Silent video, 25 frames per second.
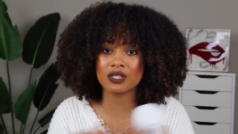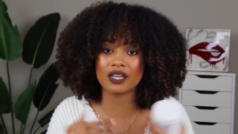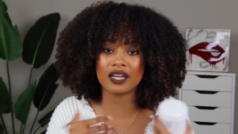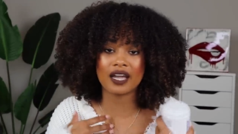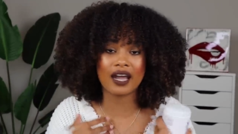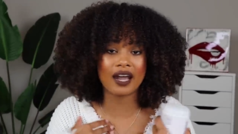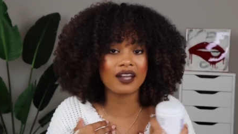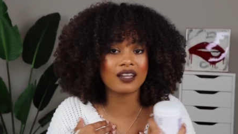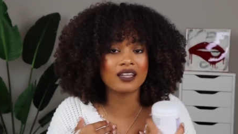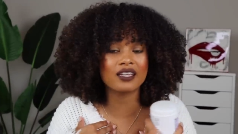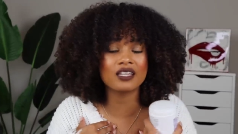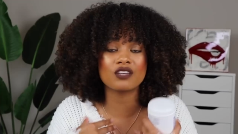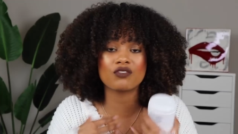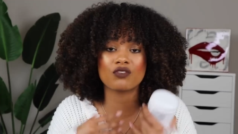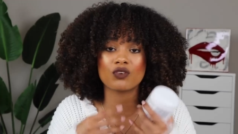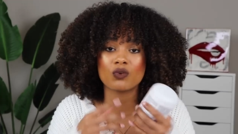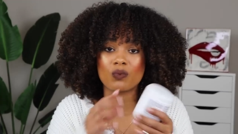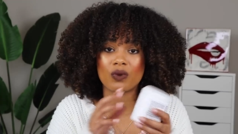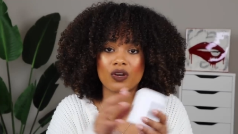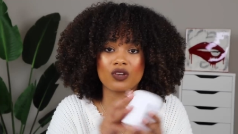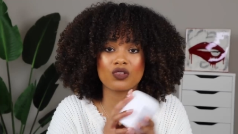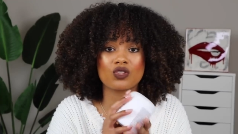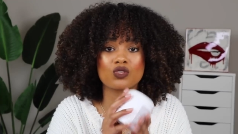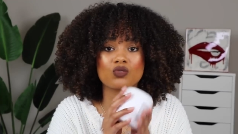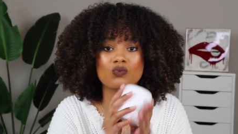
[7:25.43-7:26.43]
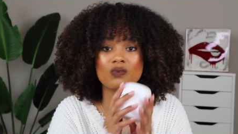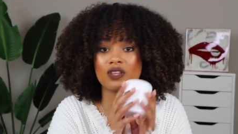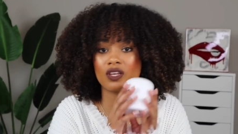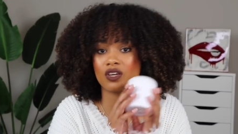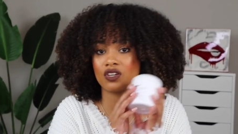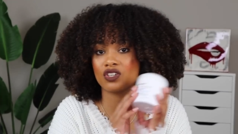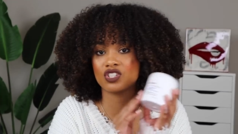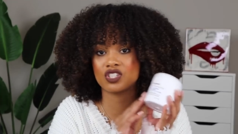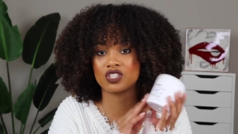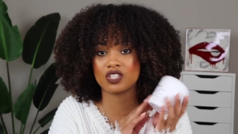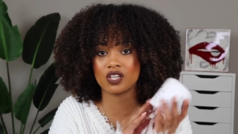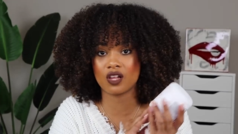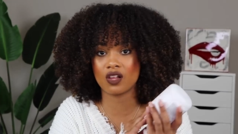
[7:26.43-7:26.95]
Like I can even wear this
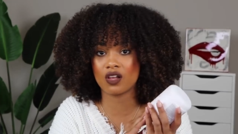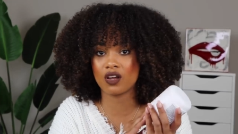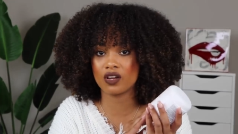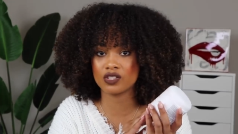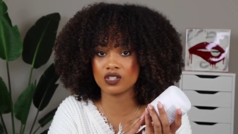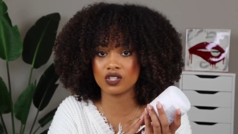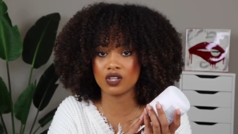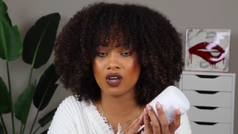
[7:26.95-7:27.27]
without a gel on